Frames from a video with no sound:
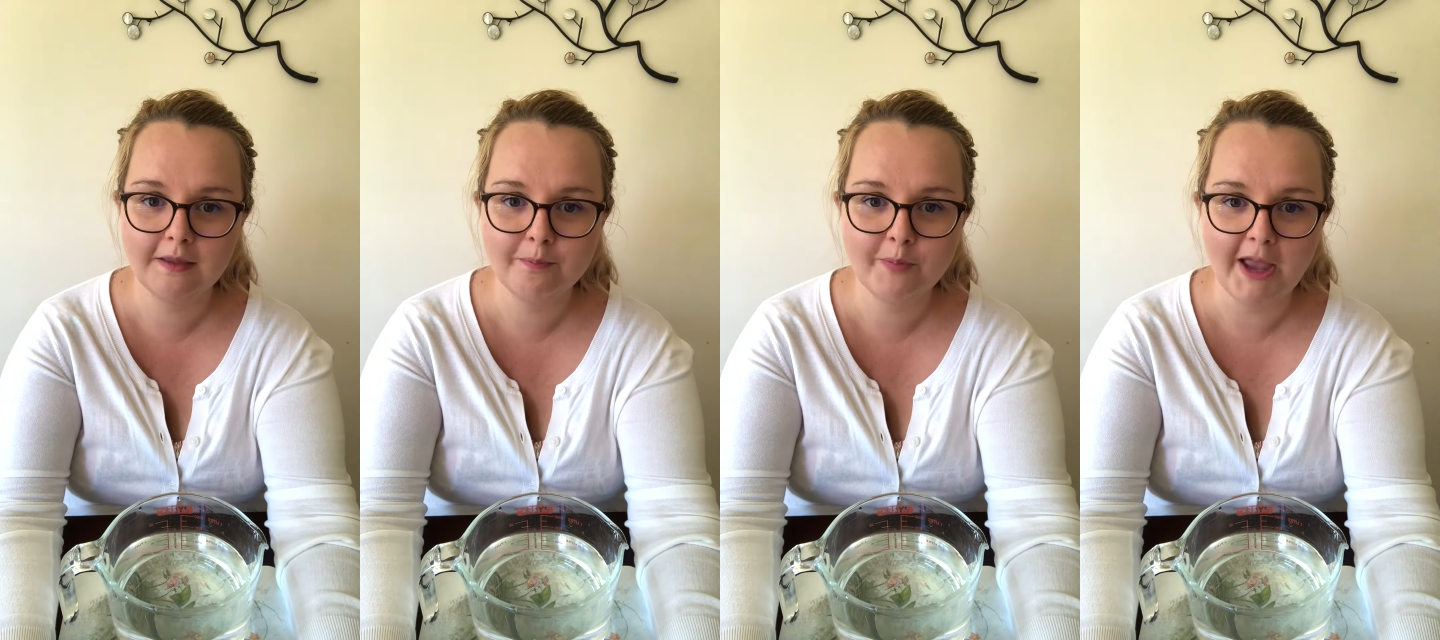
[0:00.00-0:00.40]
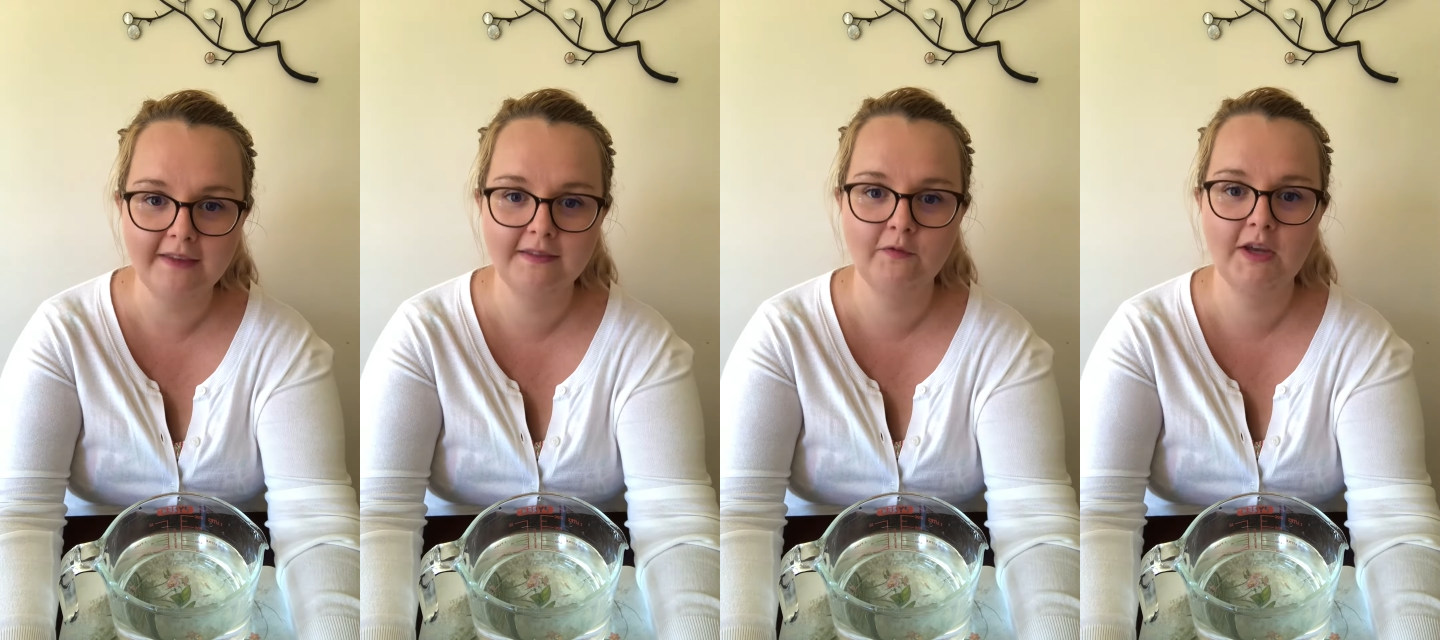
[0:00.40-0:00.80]
the
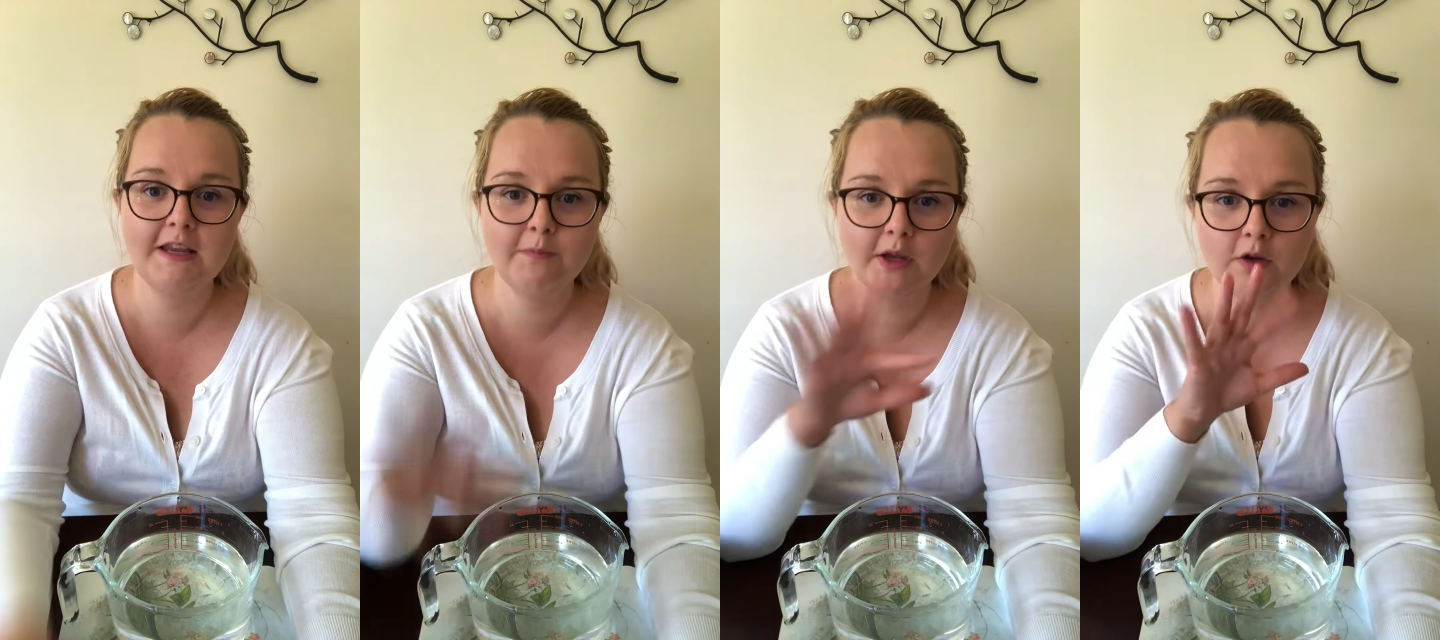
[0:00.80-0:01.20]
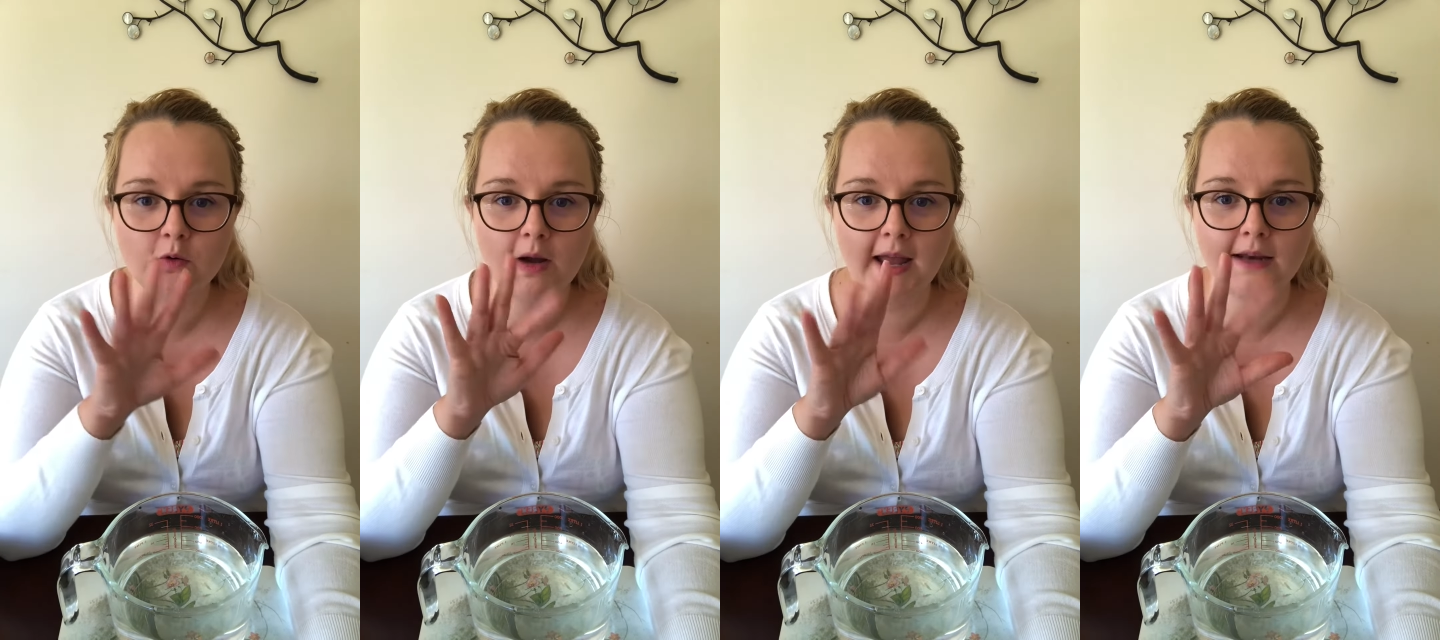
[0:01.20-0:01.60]
best for keeping
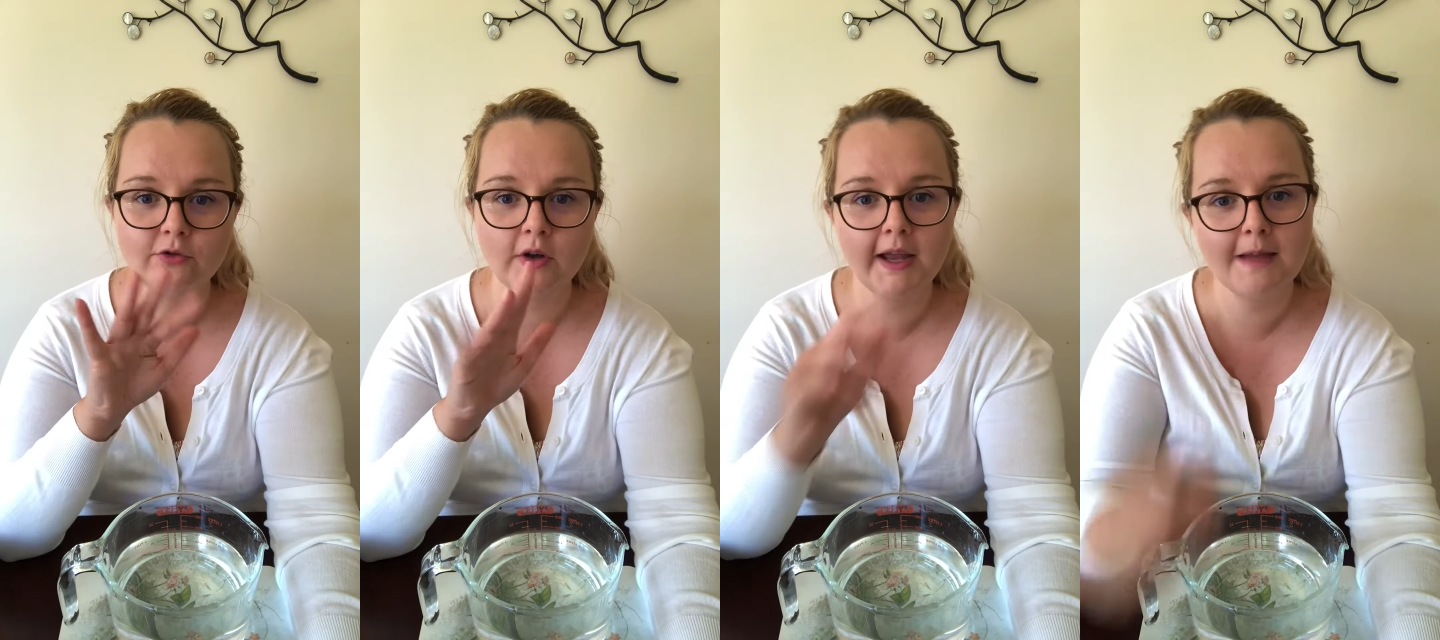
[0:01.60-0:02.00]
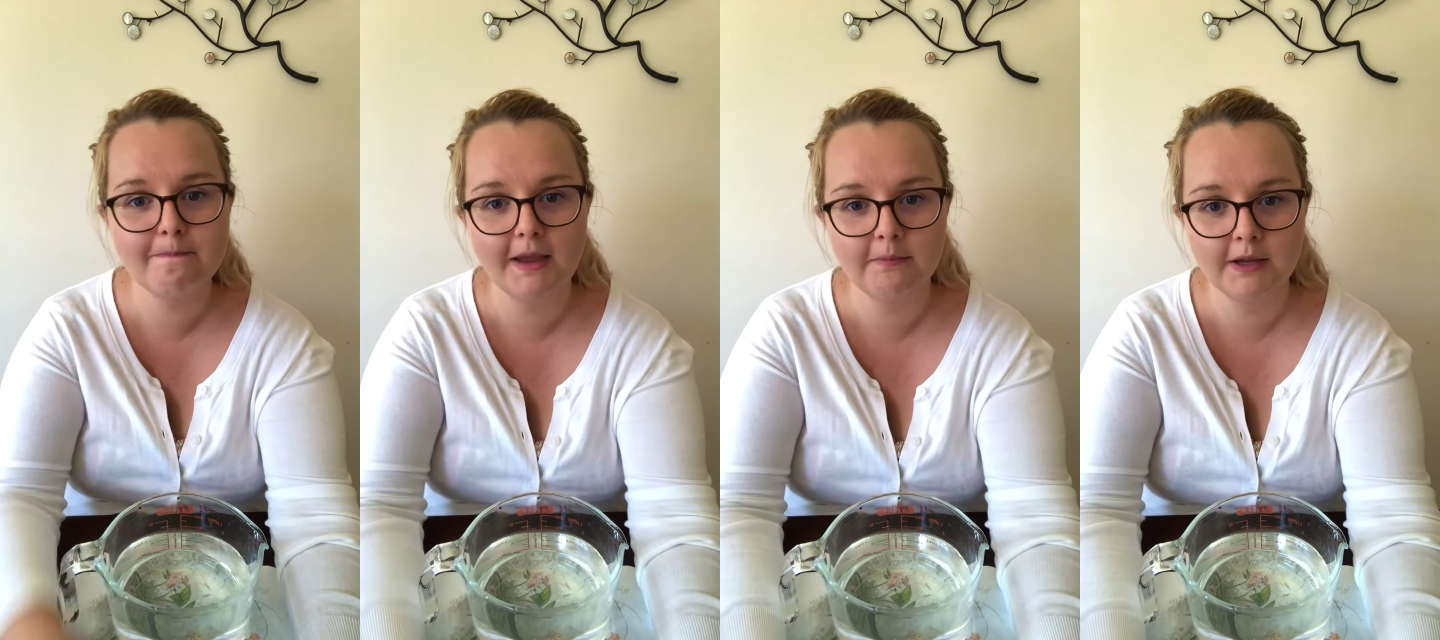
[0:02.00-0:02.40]
your hand dry, and
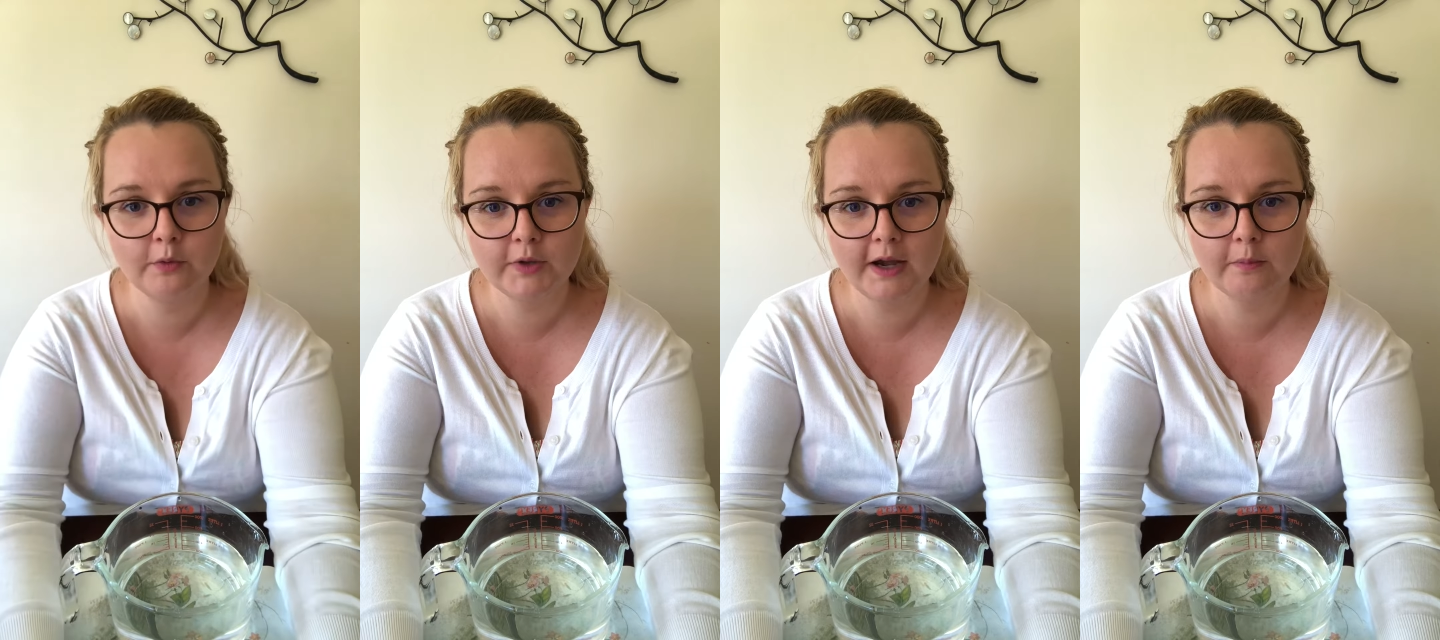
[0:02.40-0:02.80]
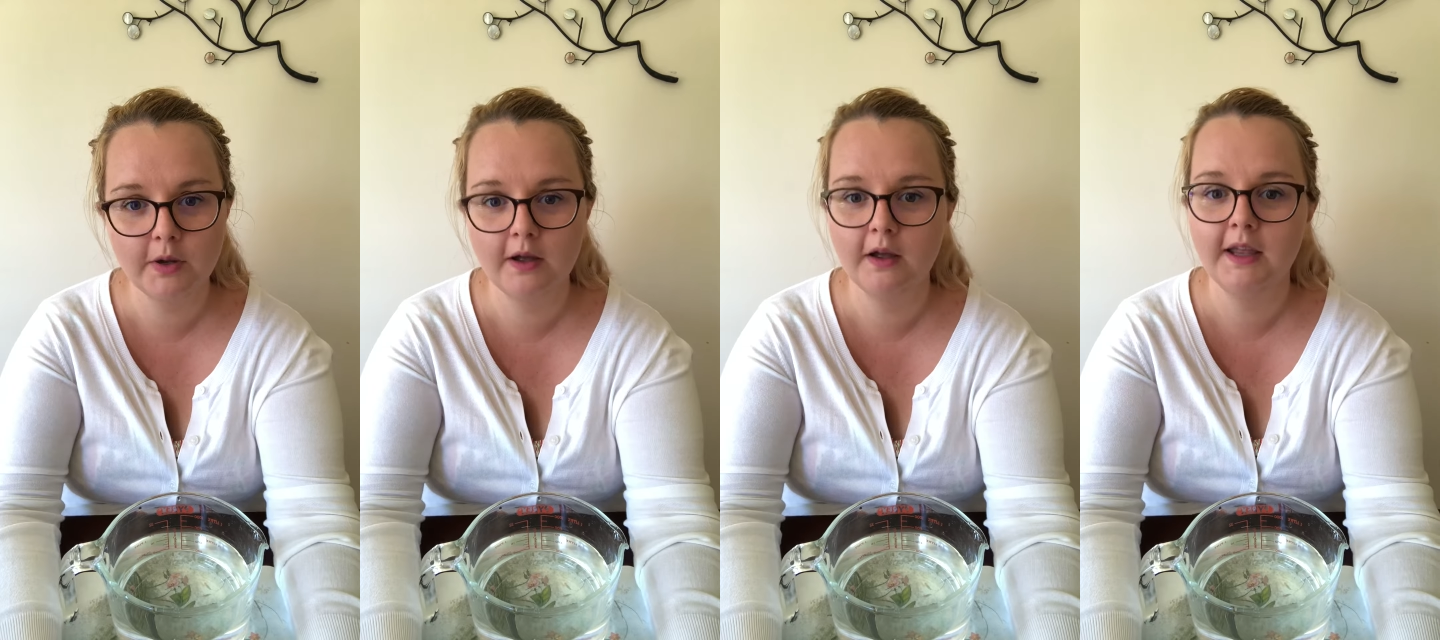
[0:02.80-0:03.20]
maybe it would help
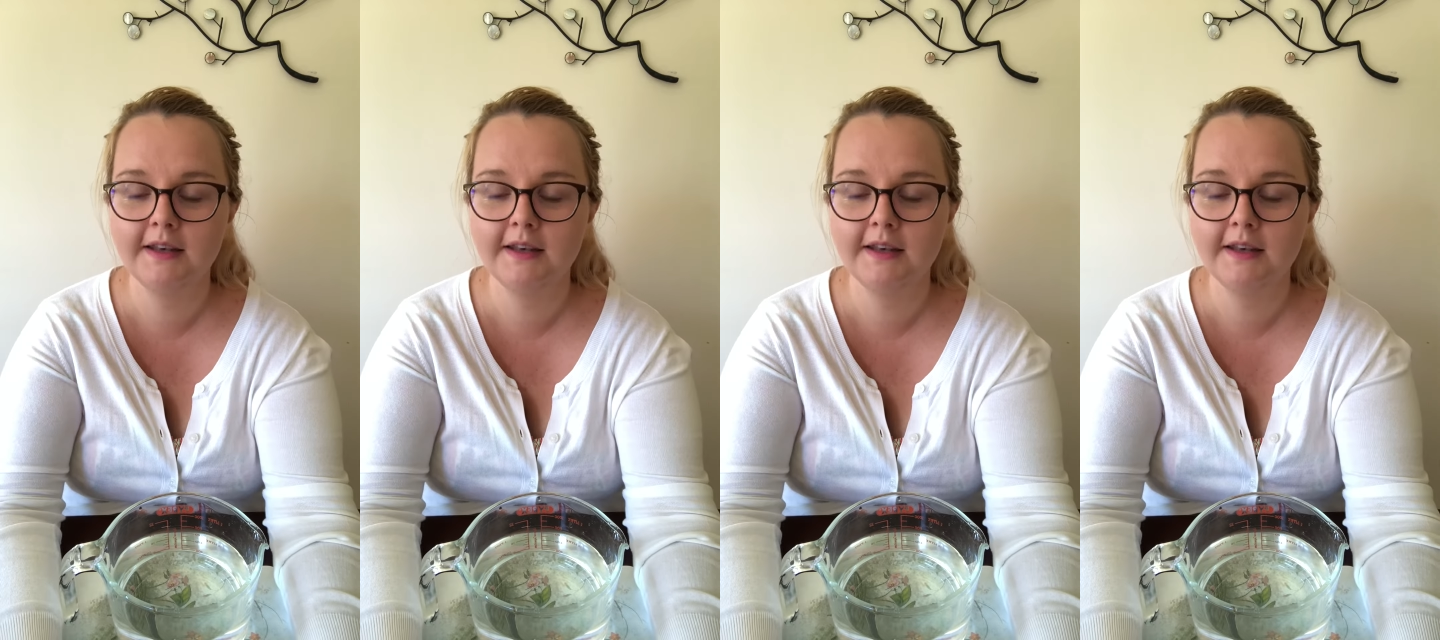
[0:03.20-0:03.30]
her